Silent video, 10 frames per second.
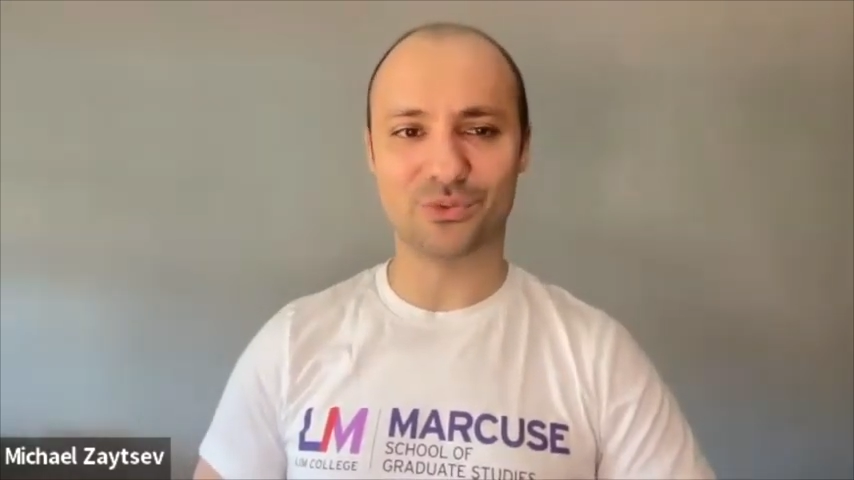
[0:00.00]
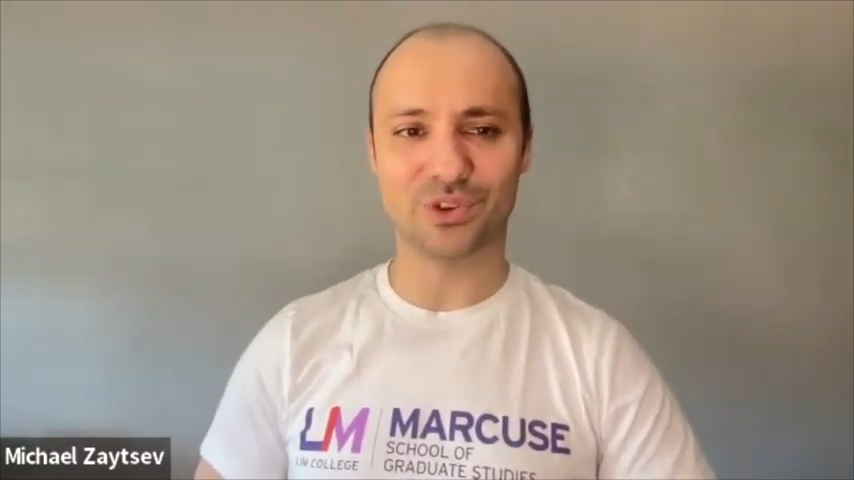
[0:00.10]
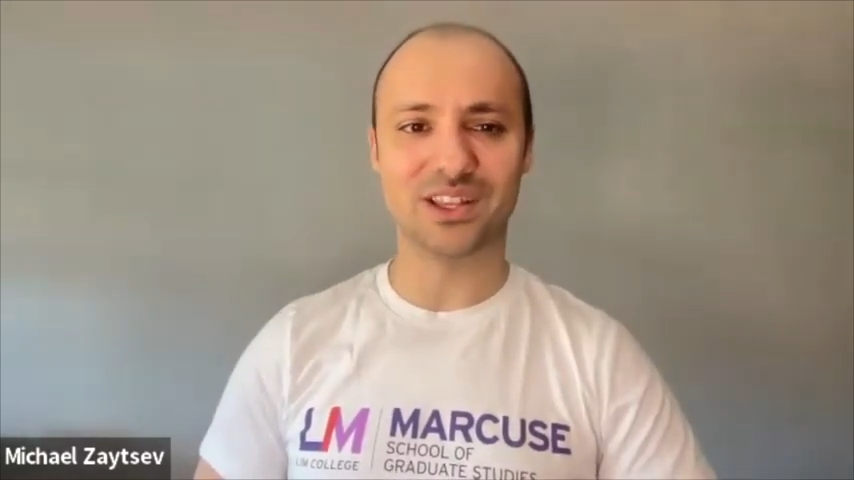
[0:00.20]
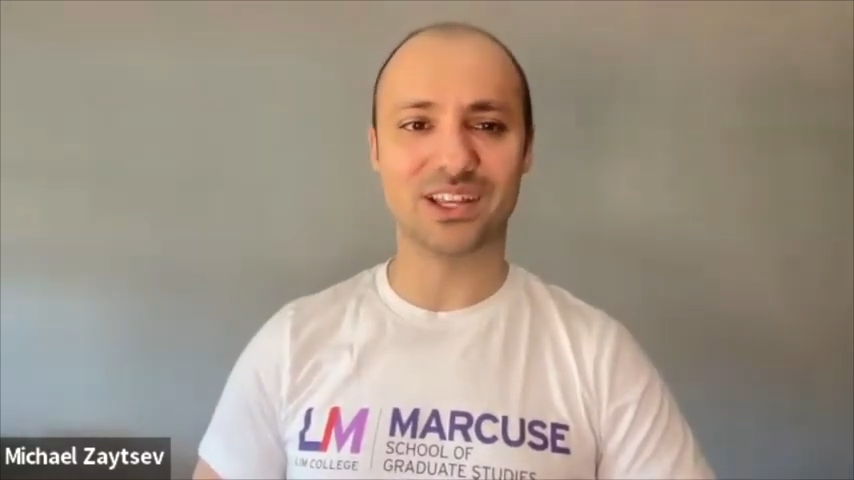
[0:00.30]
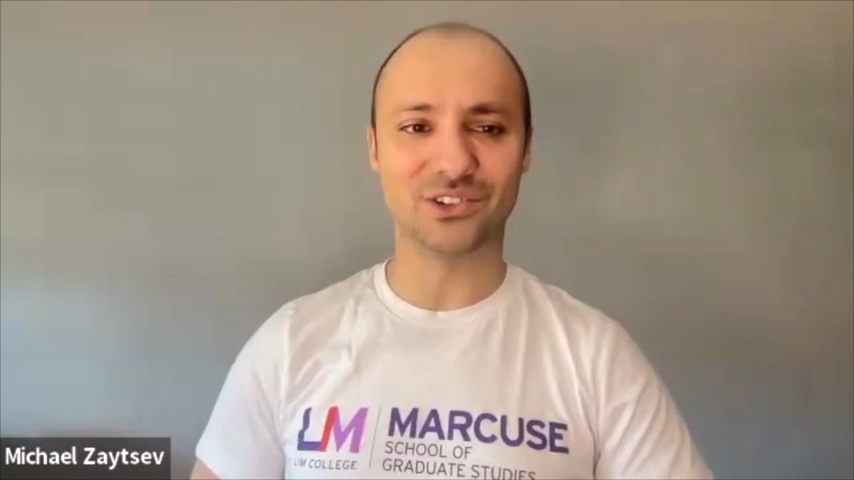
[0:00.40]

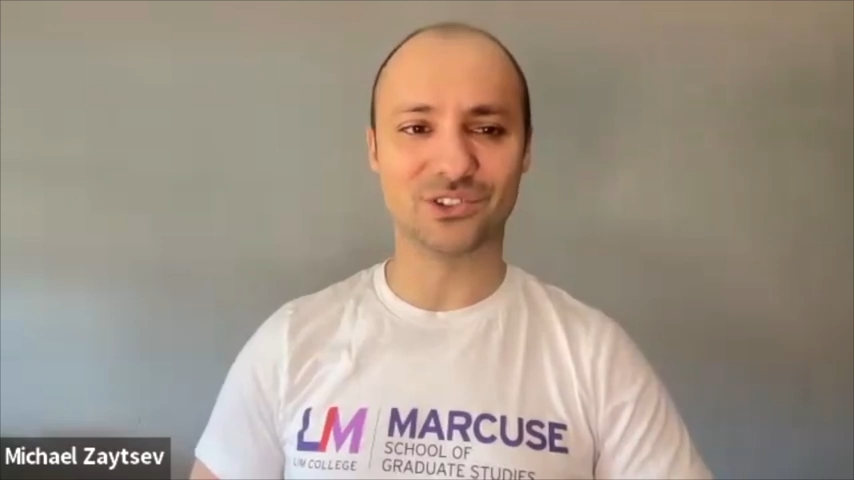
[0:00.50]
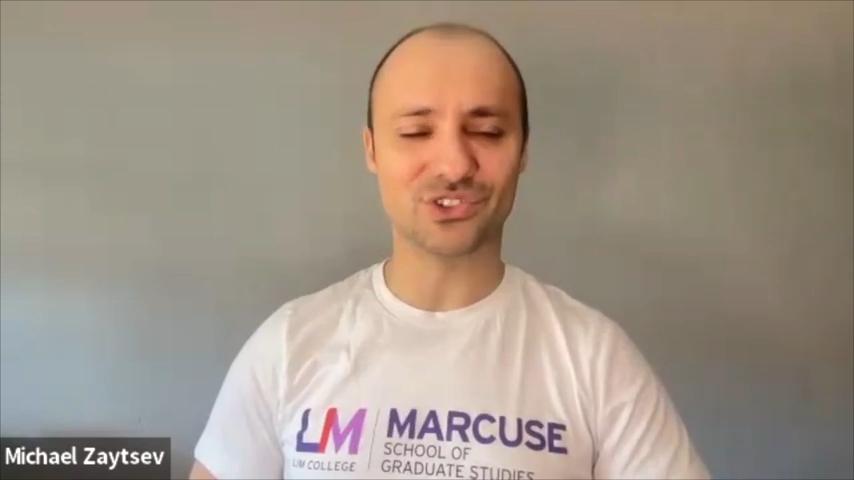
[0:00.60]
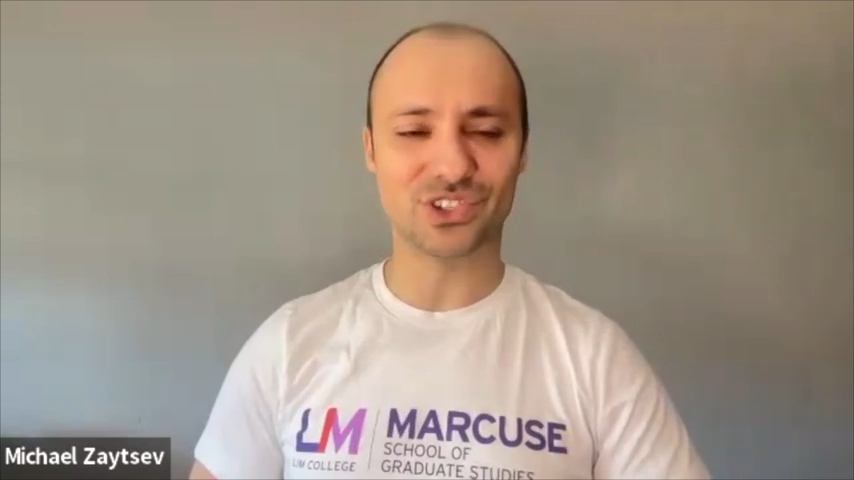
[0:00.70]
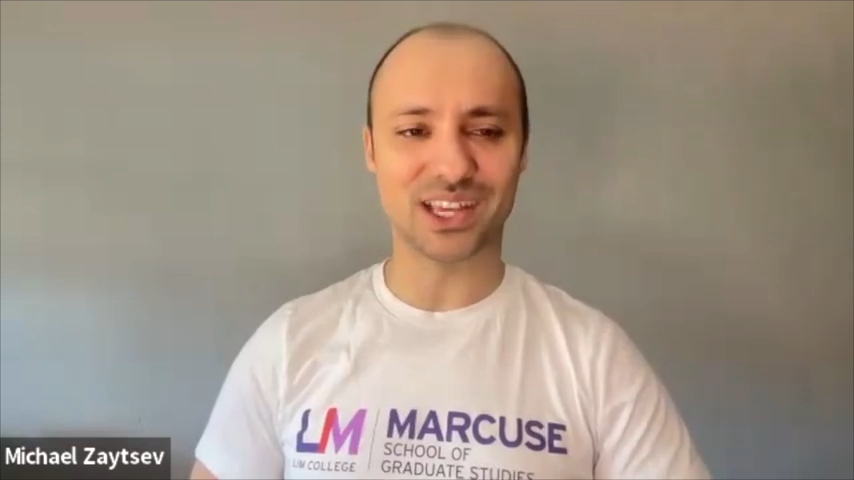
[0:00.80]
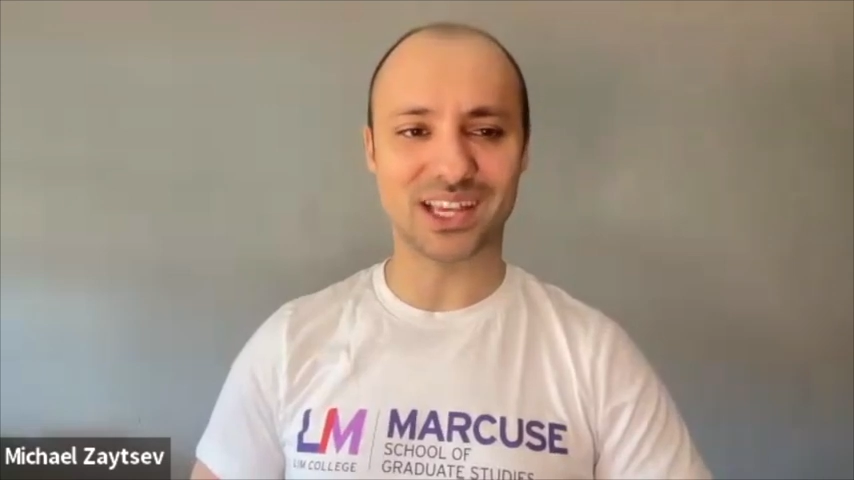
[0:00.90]
really
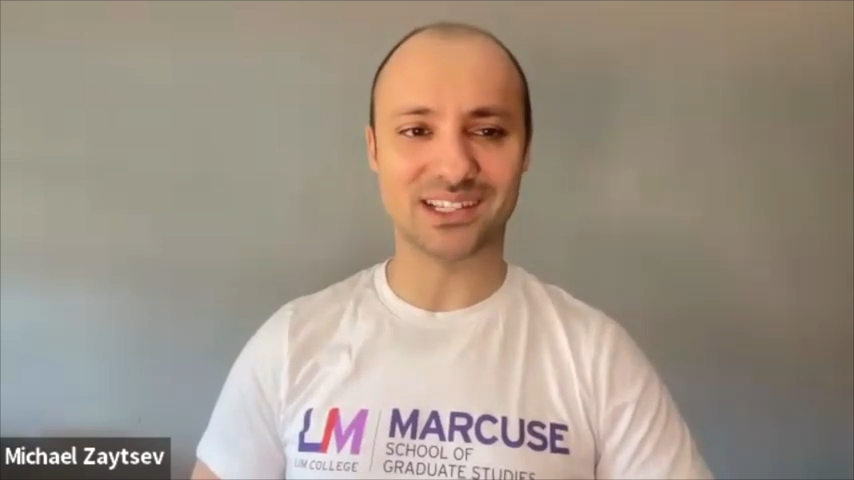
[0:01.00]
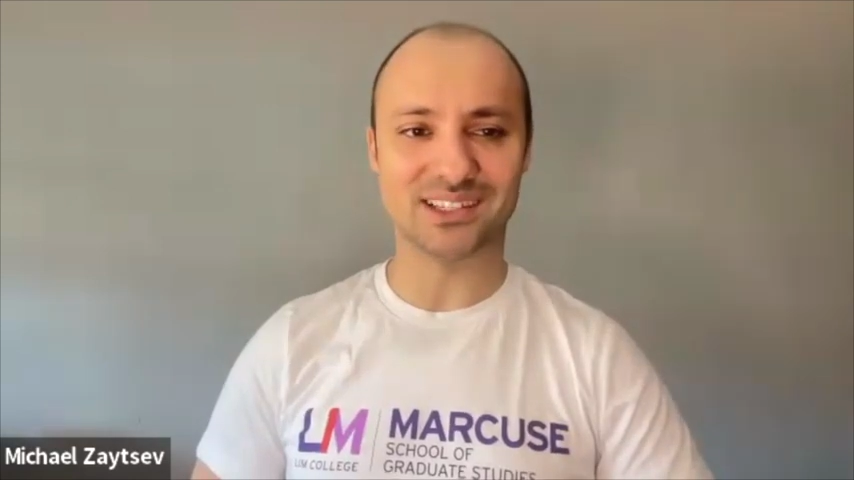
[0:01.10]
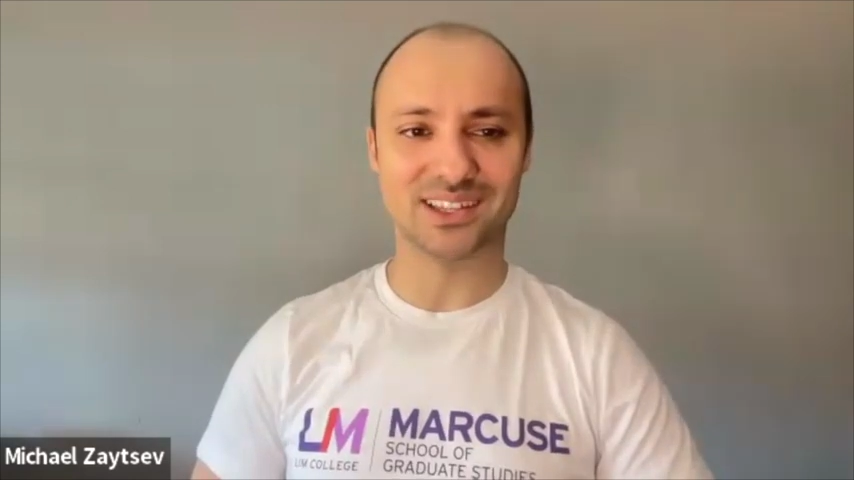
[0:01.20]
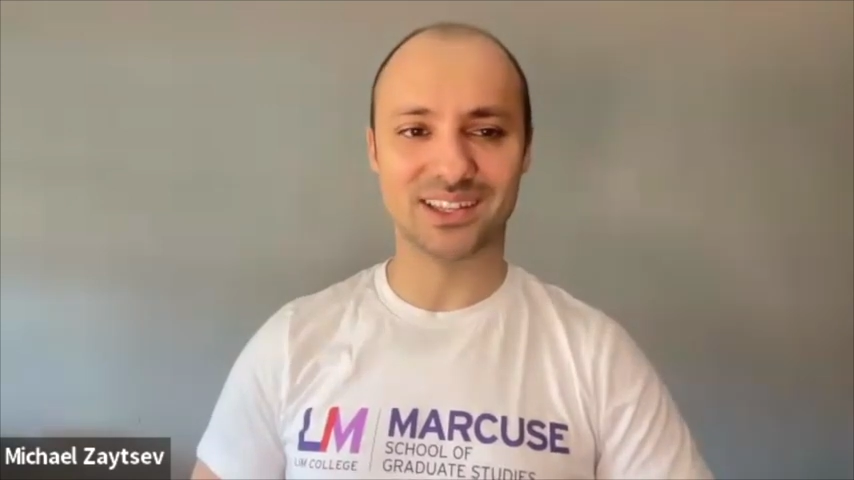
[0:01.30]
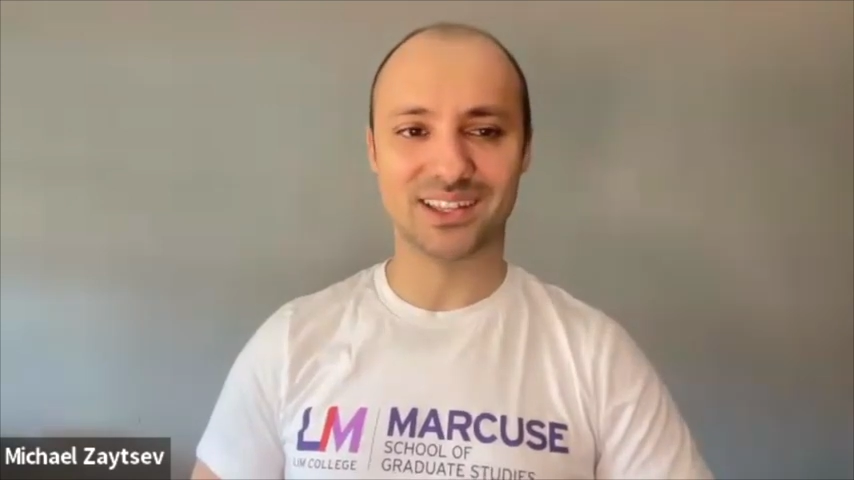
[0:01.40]

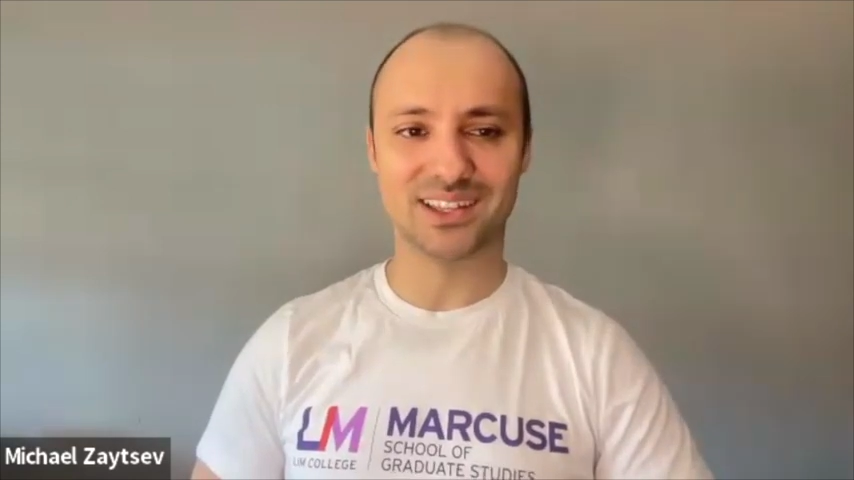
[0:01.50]
understand